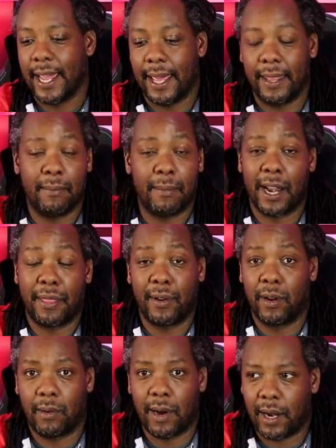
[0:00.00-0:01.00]
And then by the
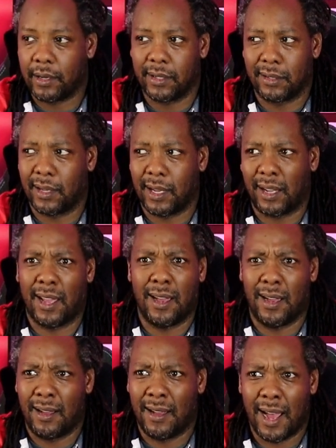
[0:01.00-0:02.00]
3rd round, you're just like,
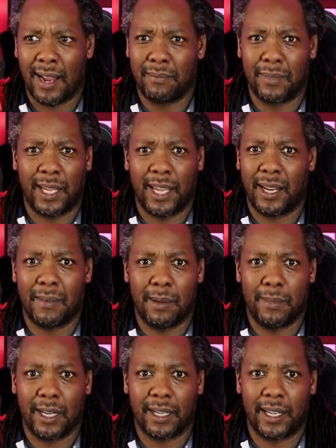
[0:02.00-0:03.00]
I'm getting my
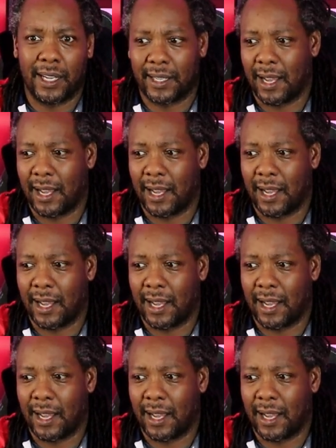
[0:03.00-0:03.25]
butt kicked.